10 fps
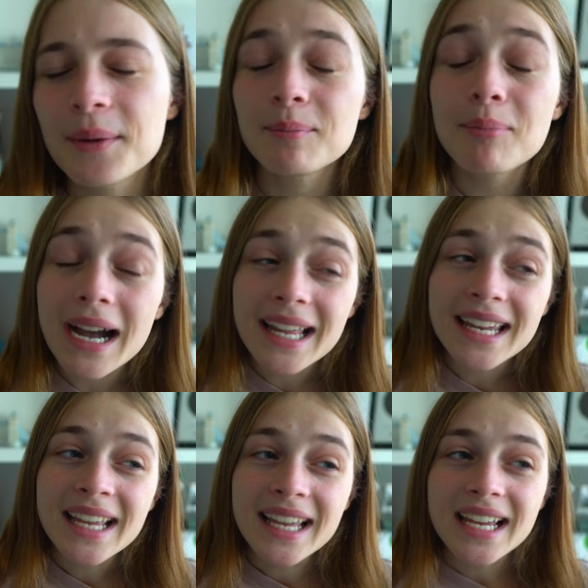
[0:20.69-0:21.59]
But
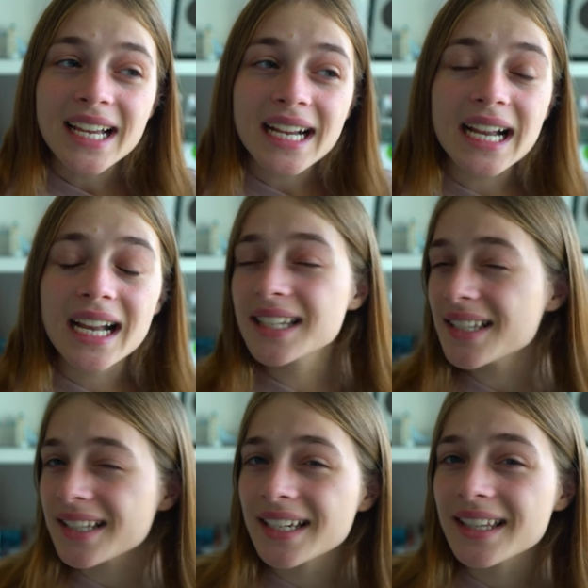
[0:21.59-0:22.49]
I
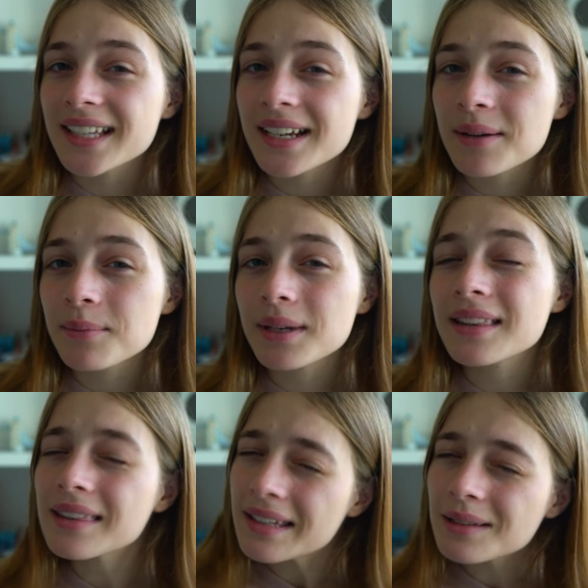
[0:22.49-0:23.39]
decided that I'm
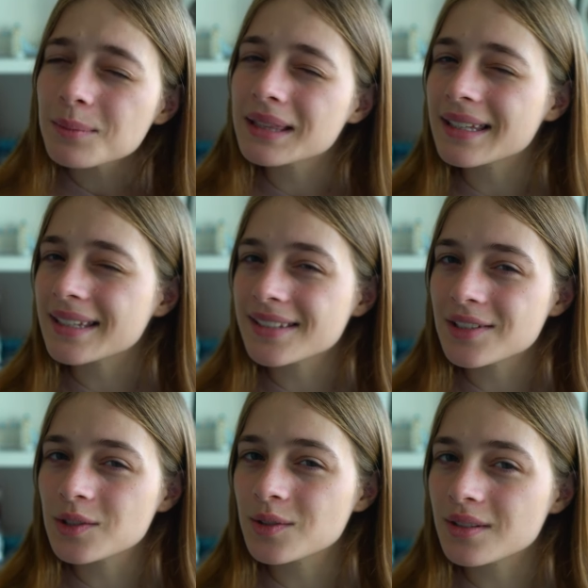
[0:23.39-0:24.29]
a little bit
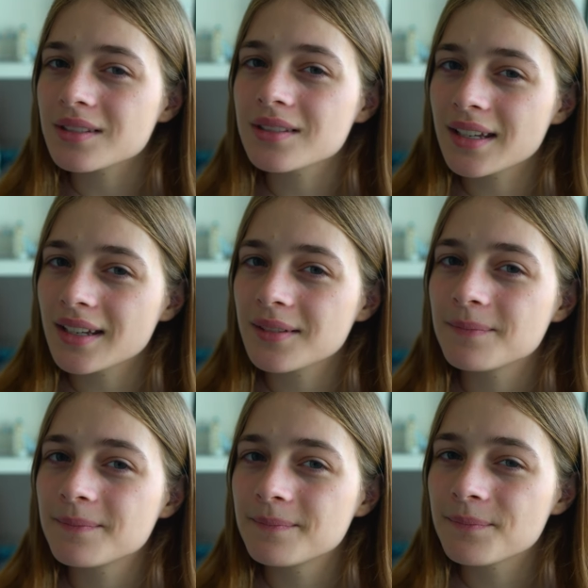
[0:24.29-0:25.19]
lazy to do that today.
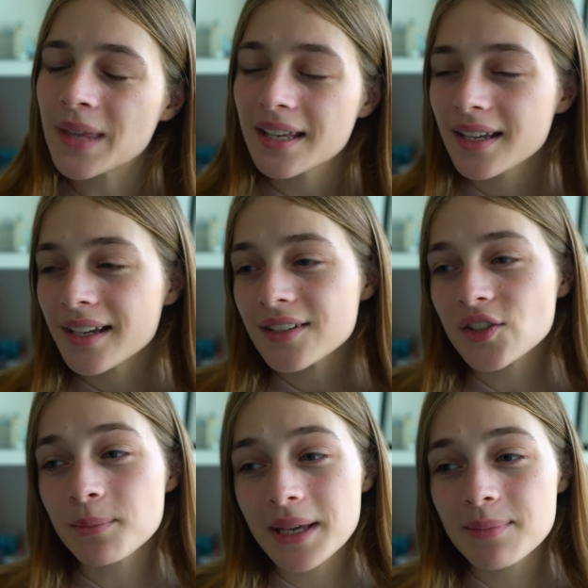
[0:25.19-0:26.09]

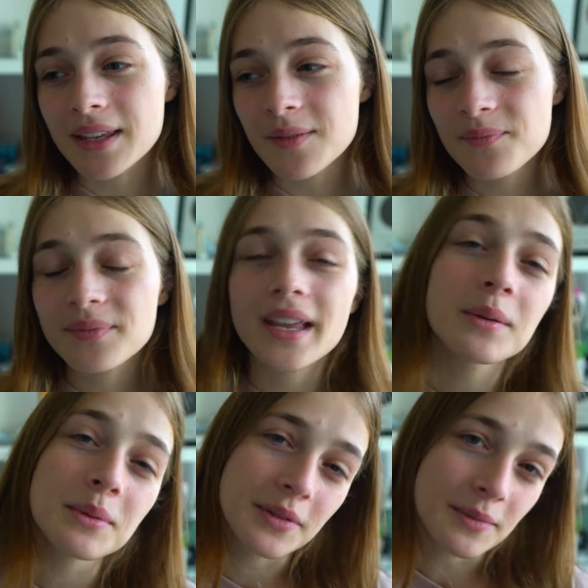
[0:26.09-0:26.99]
So maybe
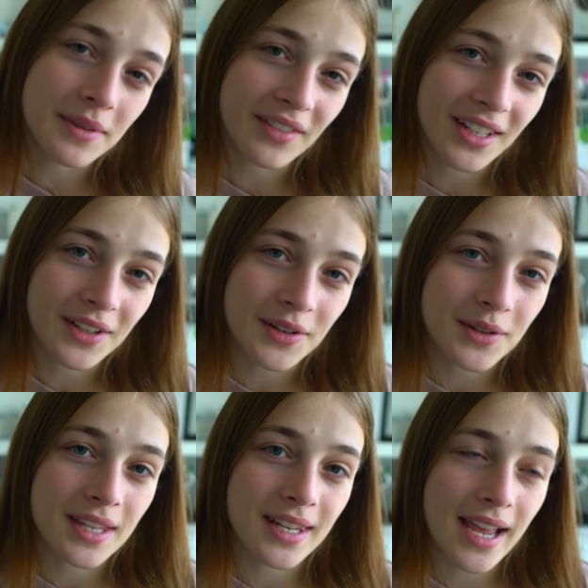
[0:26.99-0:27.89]
I will film the video
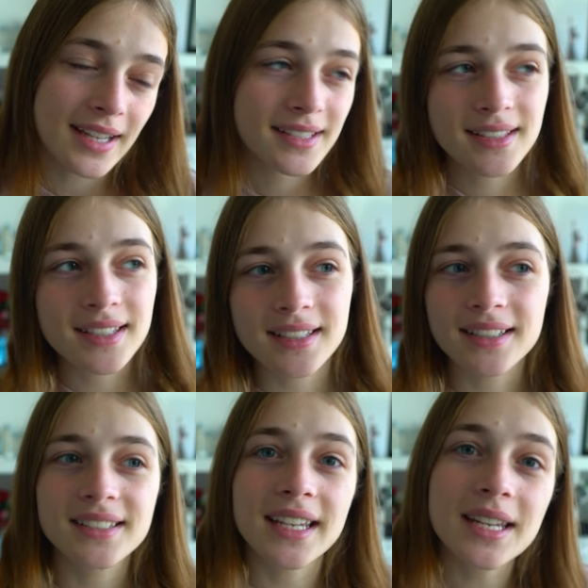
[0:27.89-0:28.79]
on the next
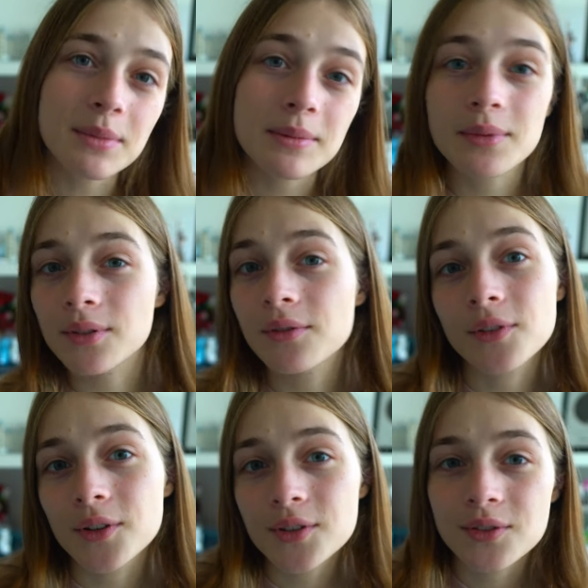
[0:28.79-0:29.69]
uh, day, maybe on the
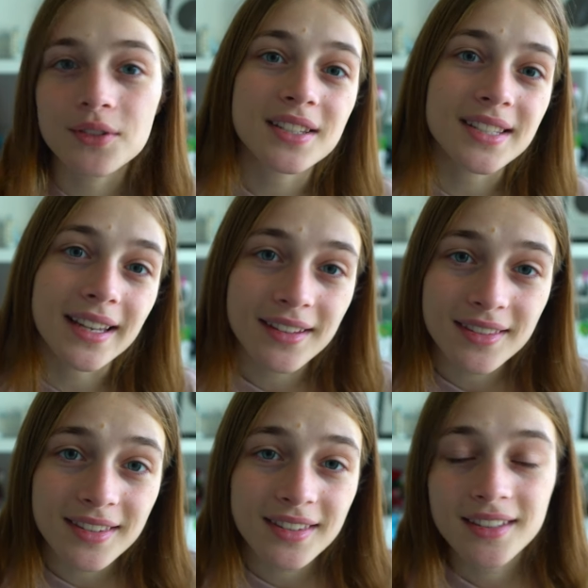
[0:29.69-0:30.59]
first or the
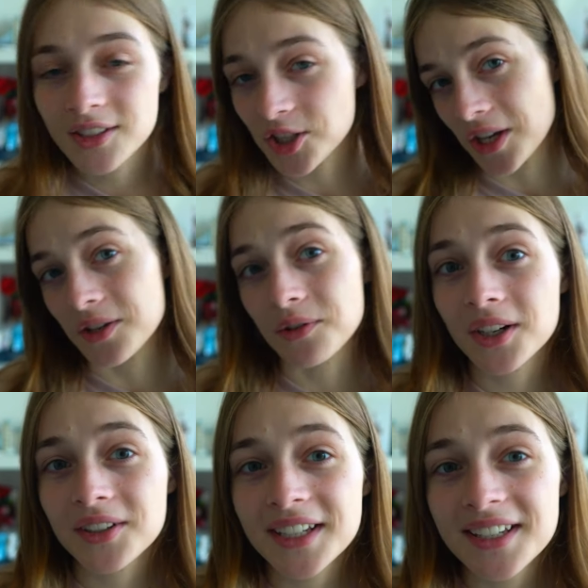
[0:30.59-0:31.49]
second.
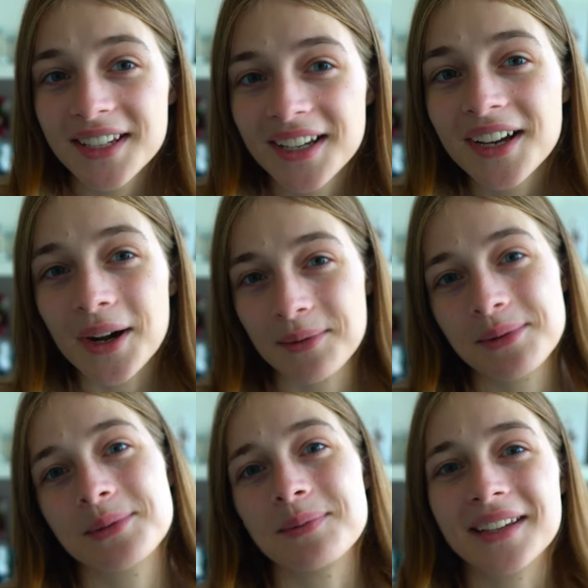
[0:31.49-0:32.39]
January, how
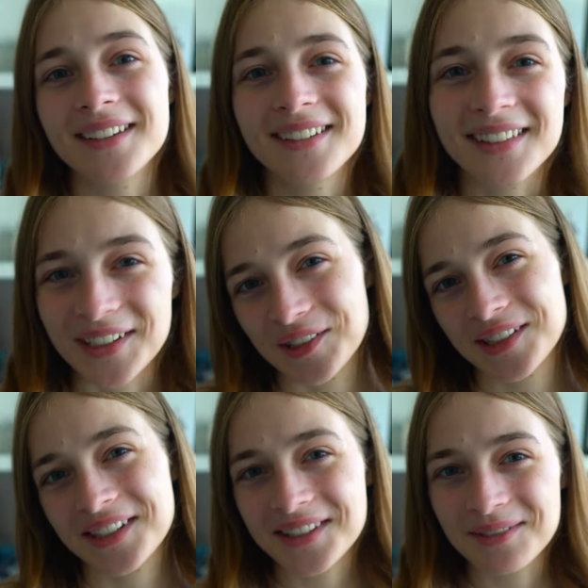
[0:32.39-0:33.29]
I will make the
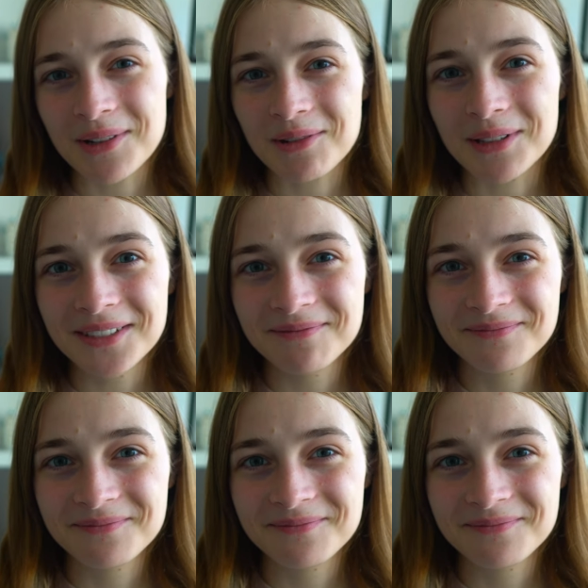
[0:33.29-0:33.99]
curtains in my van.